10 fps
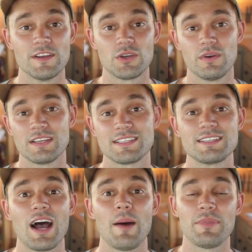is going to
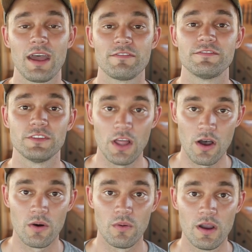stop that
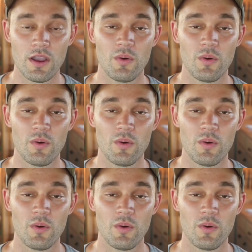flow,